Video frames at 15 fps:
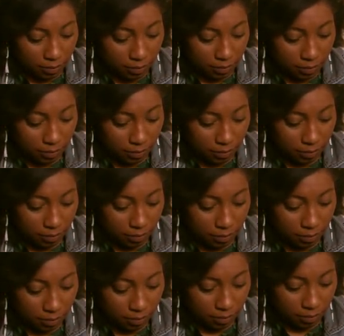
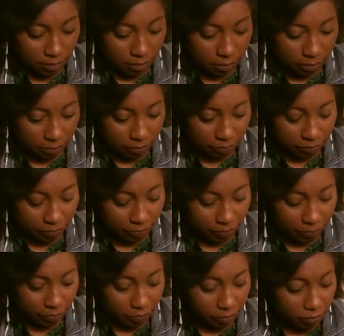
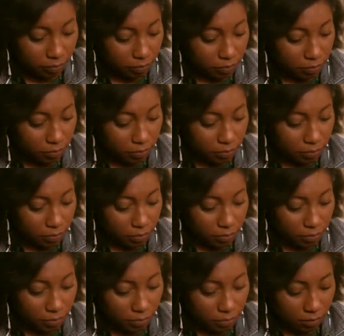
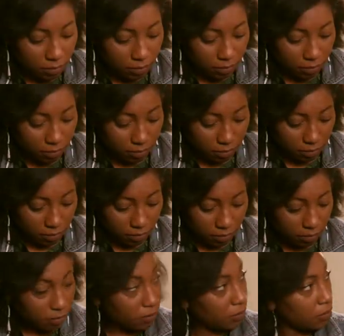
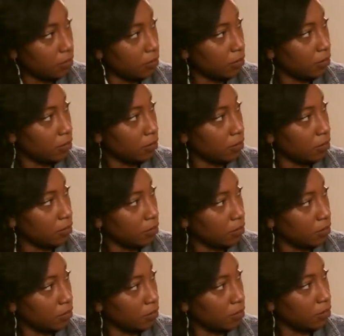
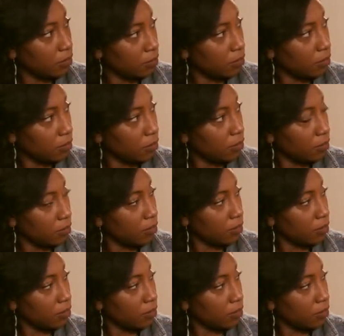This person isn't speaking.